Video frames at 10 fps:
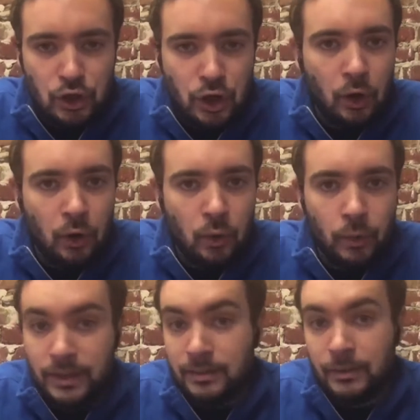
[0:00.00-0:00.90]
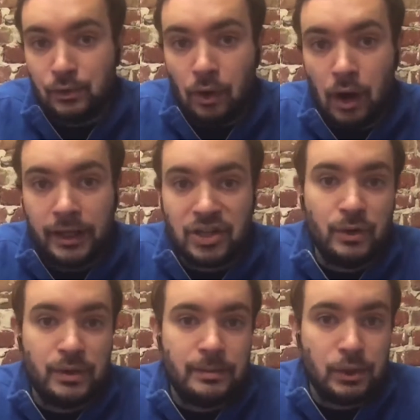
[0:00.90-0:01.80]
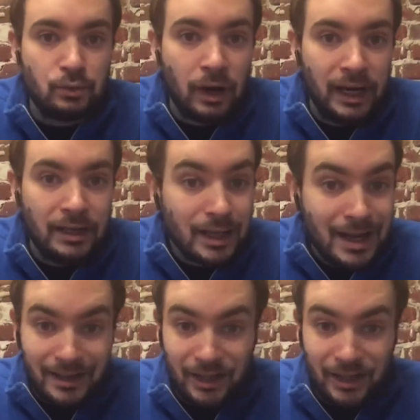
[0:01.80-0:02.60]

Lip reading: know when something's wrong. They should know when something's right.